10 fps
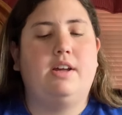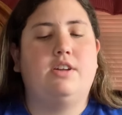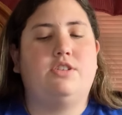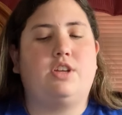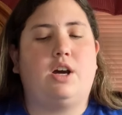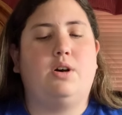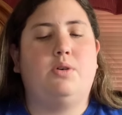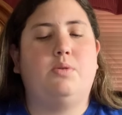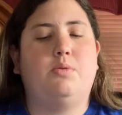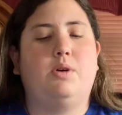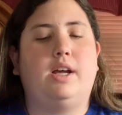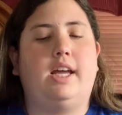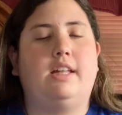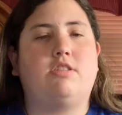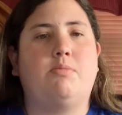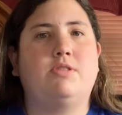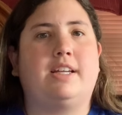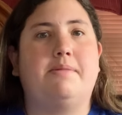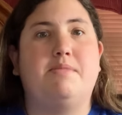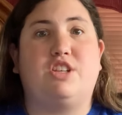So it's almost like
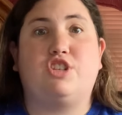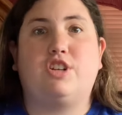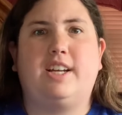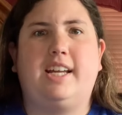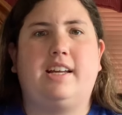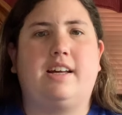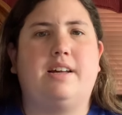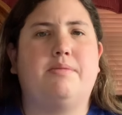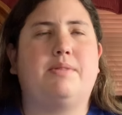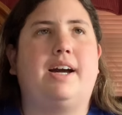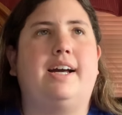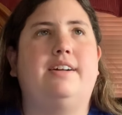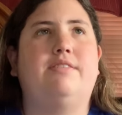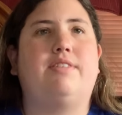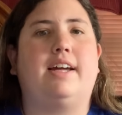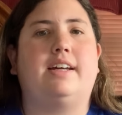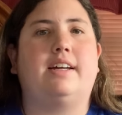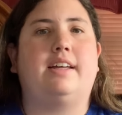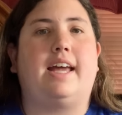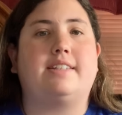a mystery, kind of like a
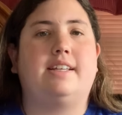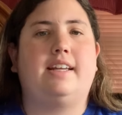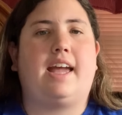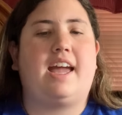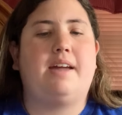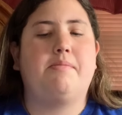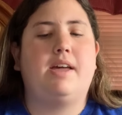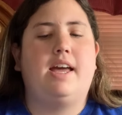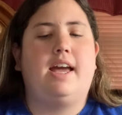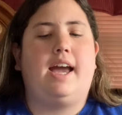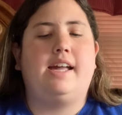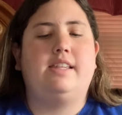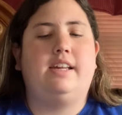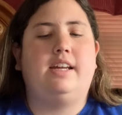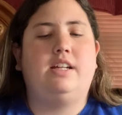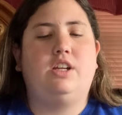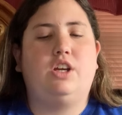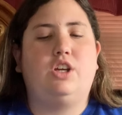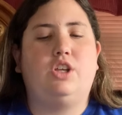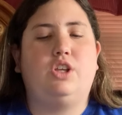guessing game. And then
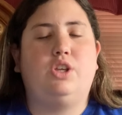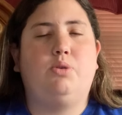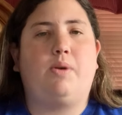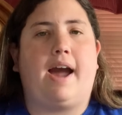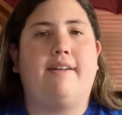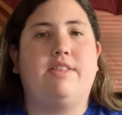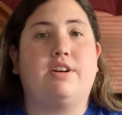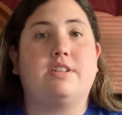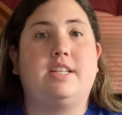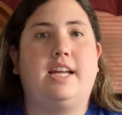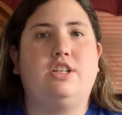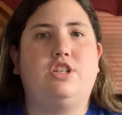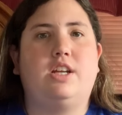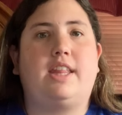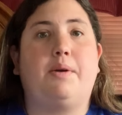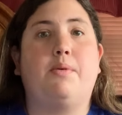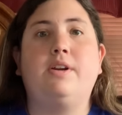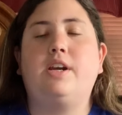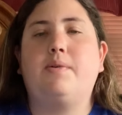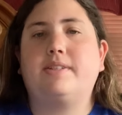you have their attention. They want
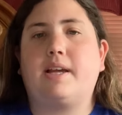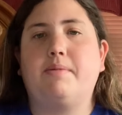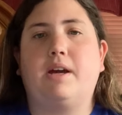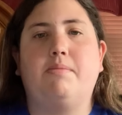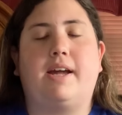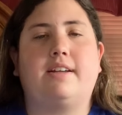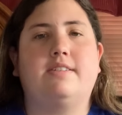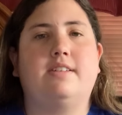to know what's coming up next.